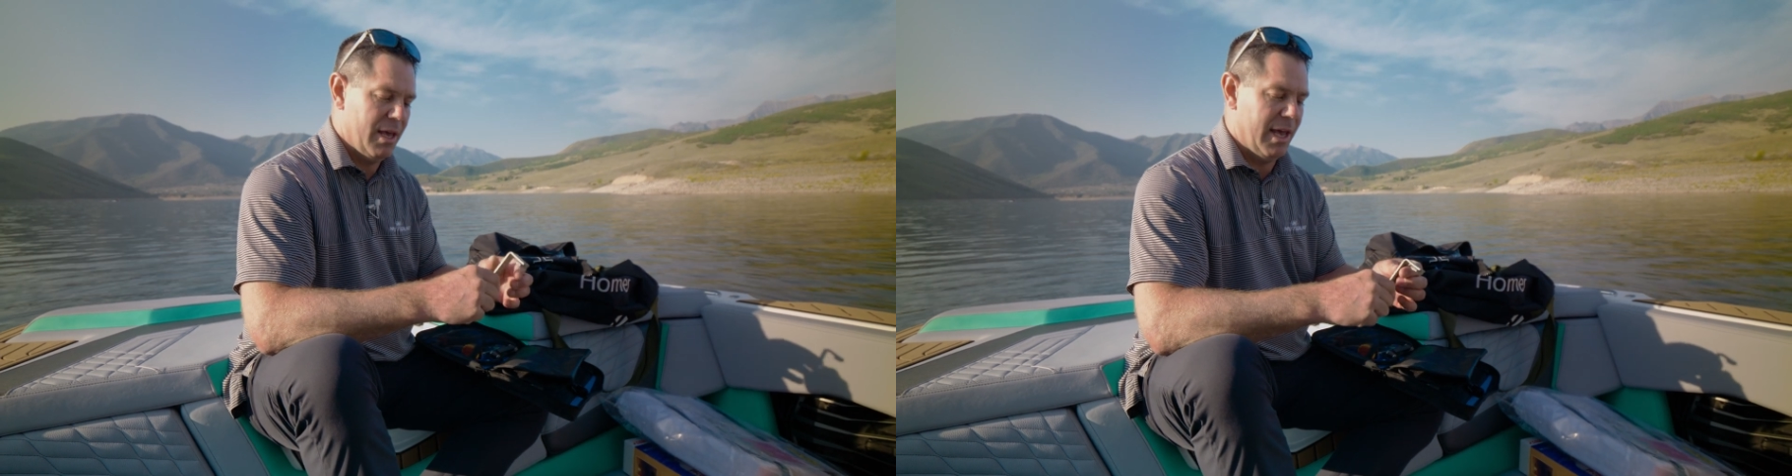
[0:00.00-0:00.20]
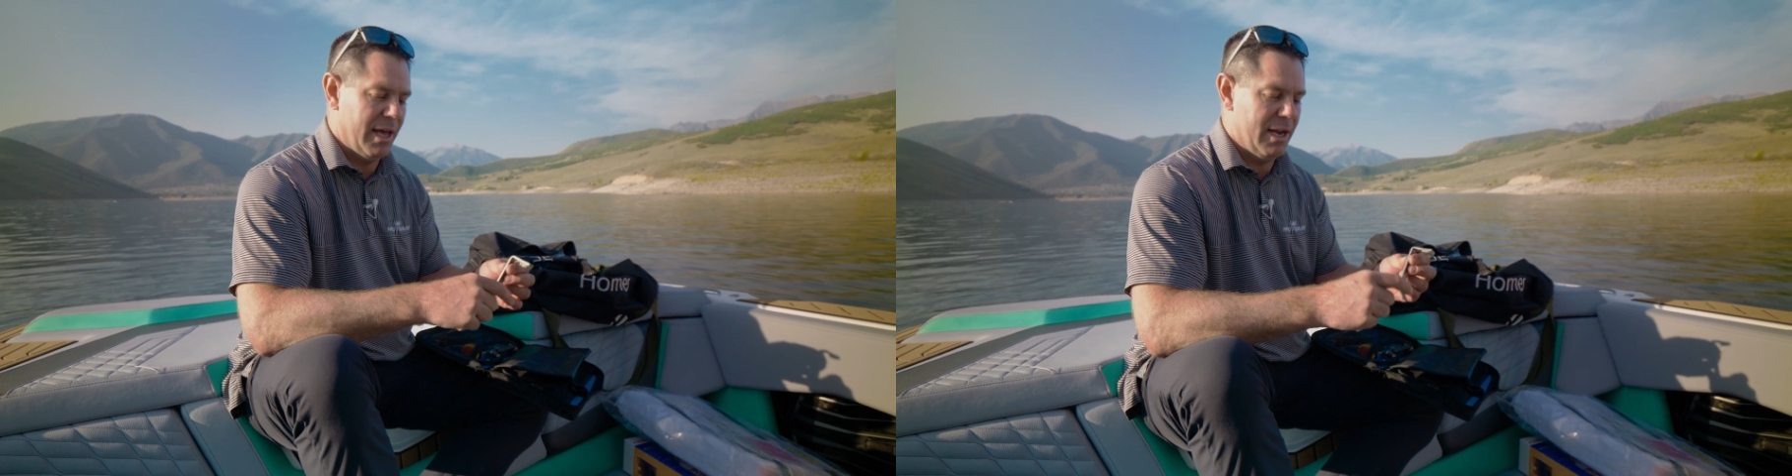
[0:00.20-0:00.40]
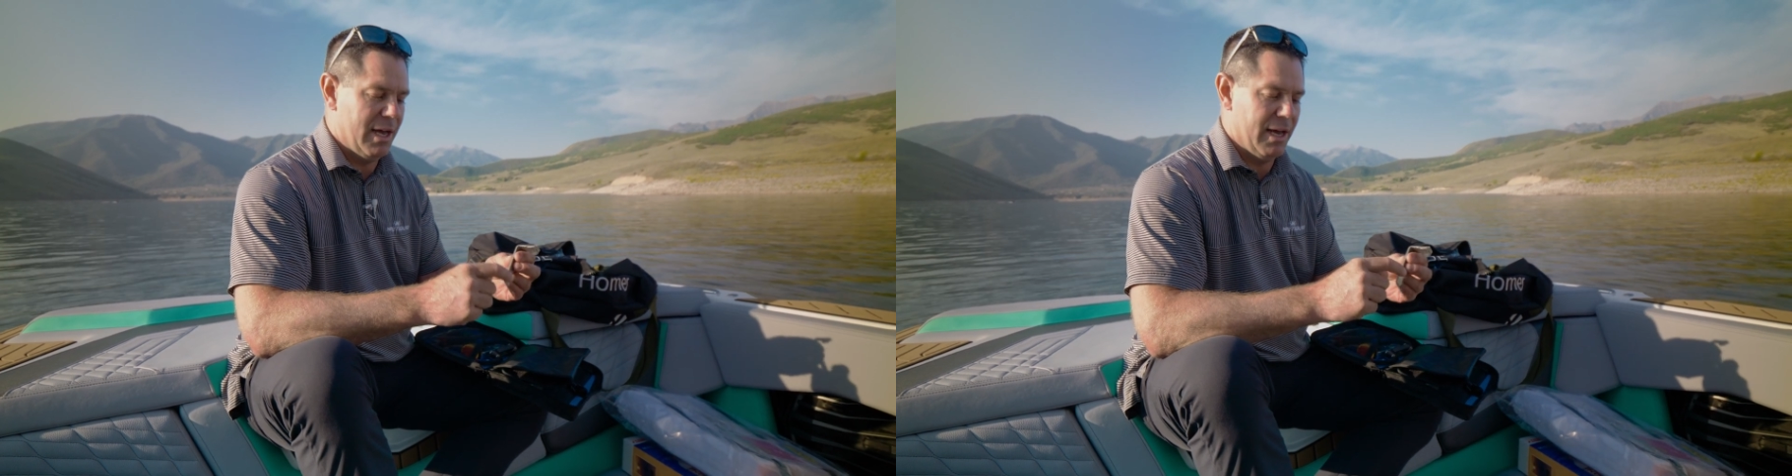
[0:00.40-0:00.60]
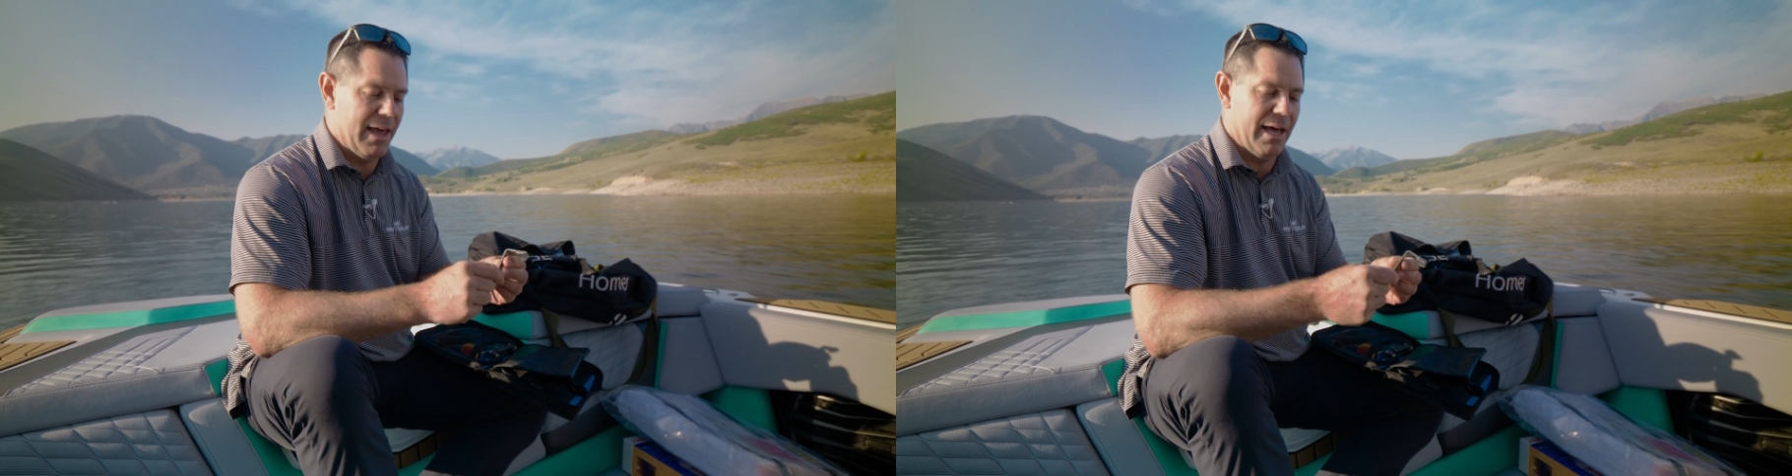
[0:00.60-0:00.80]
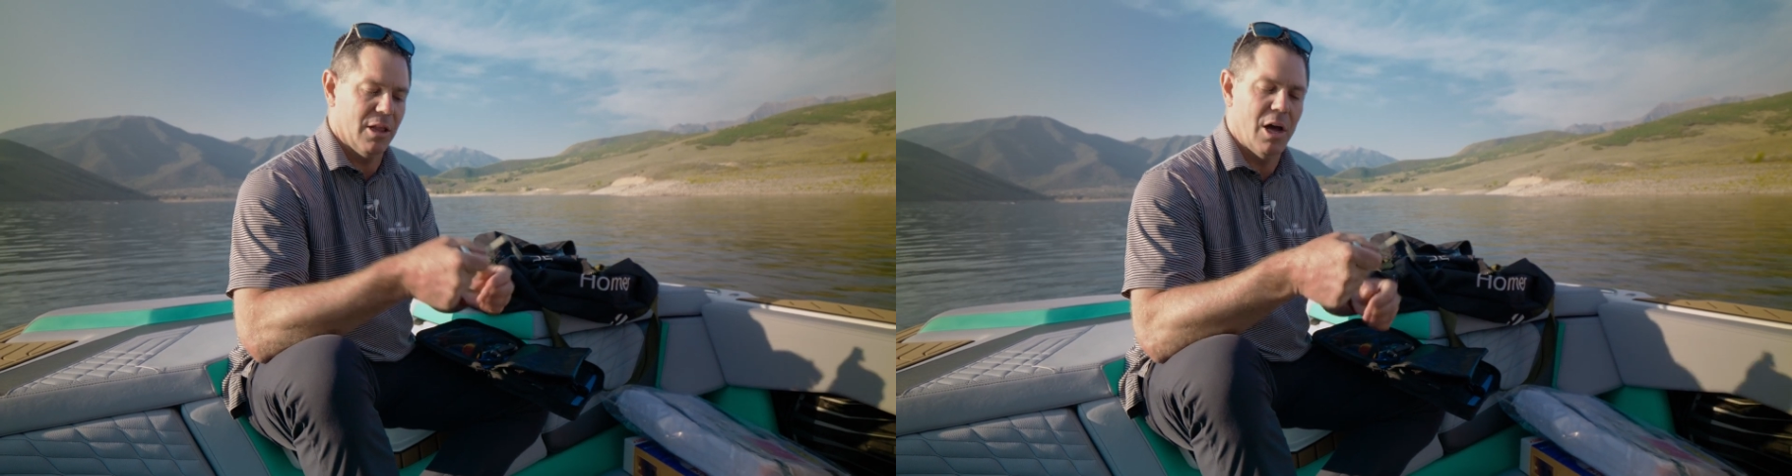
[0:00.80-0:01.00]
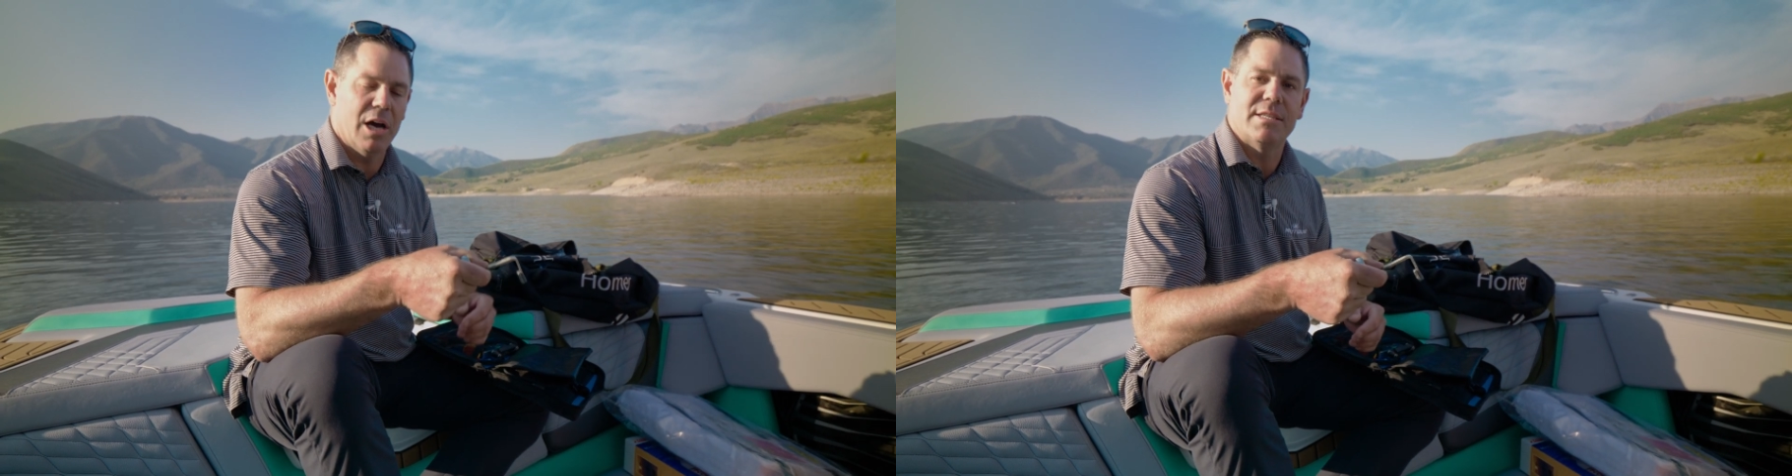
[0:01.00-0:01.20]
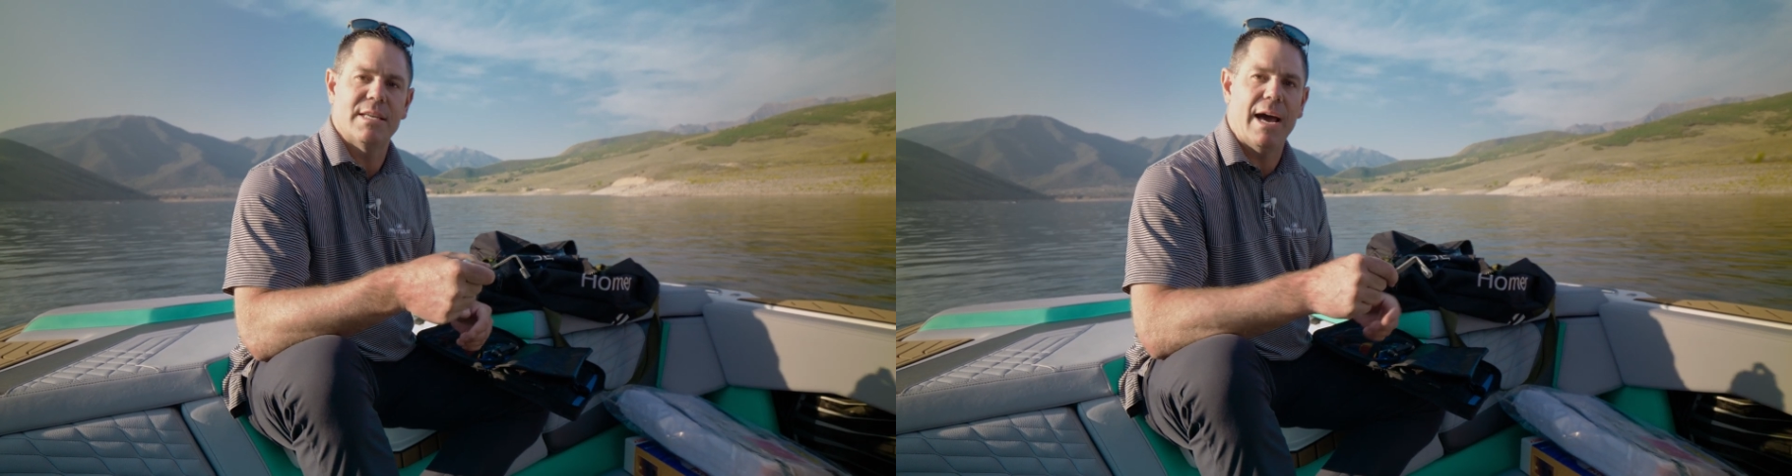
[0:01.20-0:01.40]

and that locks